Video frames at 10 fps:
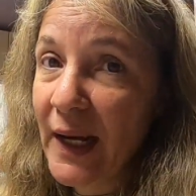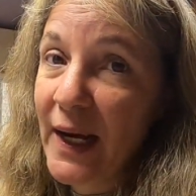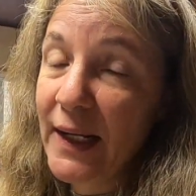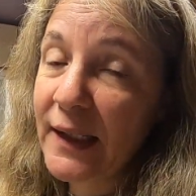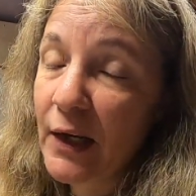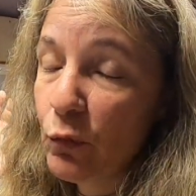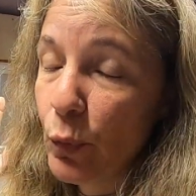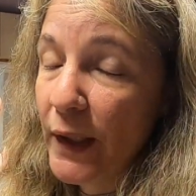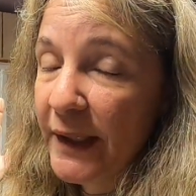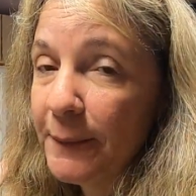and guess
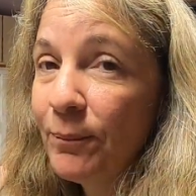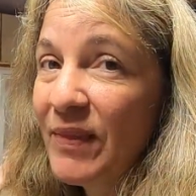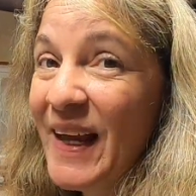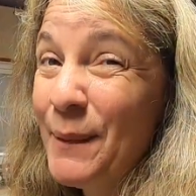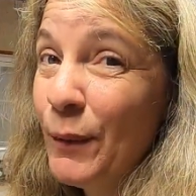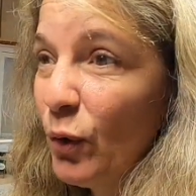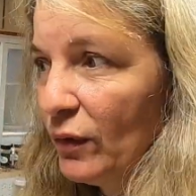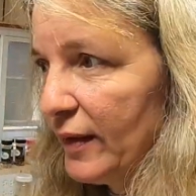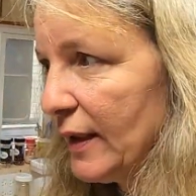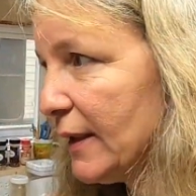what they
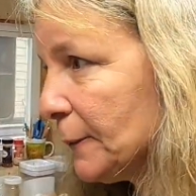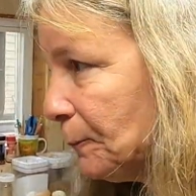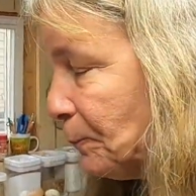molded